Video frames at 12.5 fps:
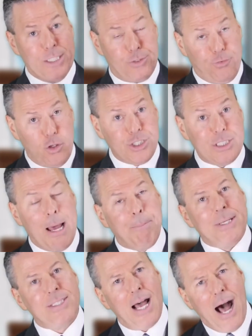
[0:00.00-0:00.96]
first
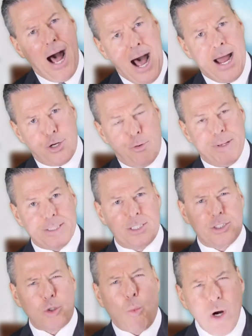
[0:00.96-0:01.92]
step is on your
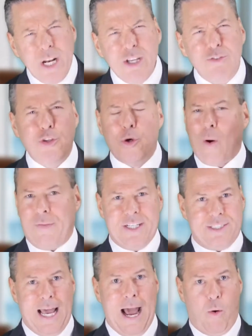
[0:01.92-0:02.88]
business. So what do you do on
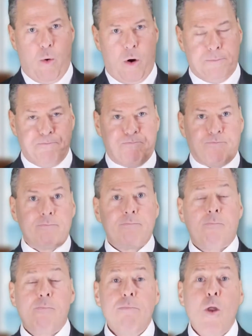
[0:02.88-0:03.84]
this hour?
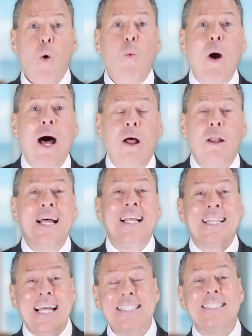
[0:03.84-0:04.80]
Well,
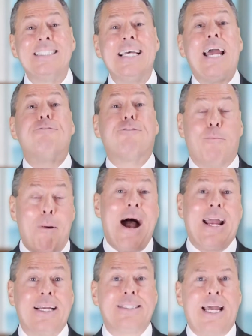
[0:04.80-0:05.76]
let's say for
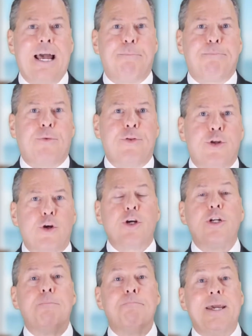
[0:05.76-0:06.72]
my example, you're
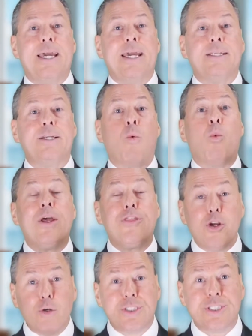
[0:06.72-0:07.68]
going to meet
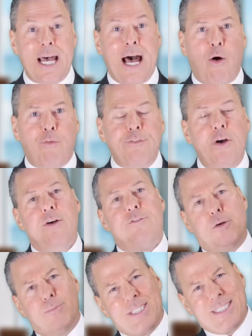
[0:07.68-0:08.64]
with yourself
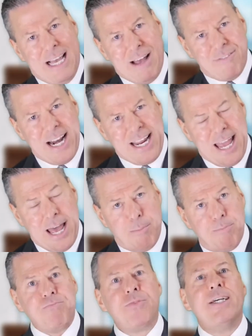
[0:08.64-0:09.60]
from 7
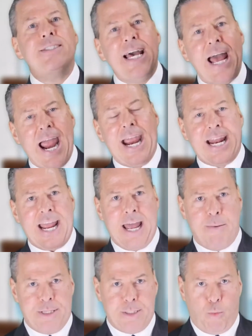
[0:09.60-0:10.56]
a.m. to 8
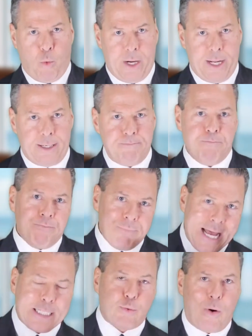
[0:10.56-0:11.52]
a.m. in the morning.
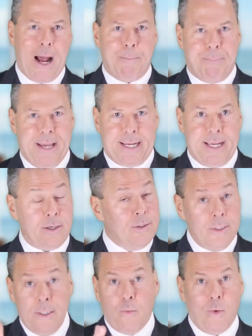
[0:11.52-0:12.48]
That's what I'm picking,
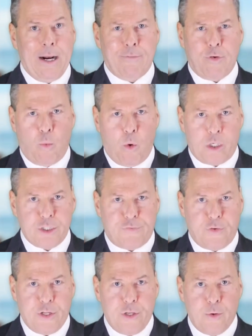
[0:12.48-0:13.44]
whatever works
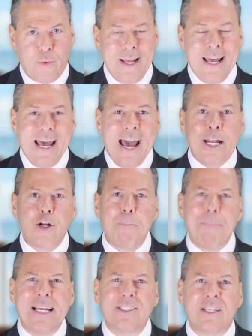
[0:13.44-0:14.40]
for you. And you're
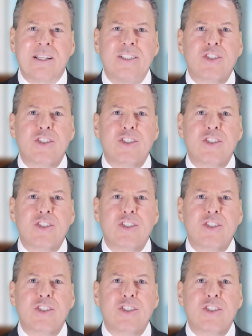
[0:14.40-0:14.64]
basically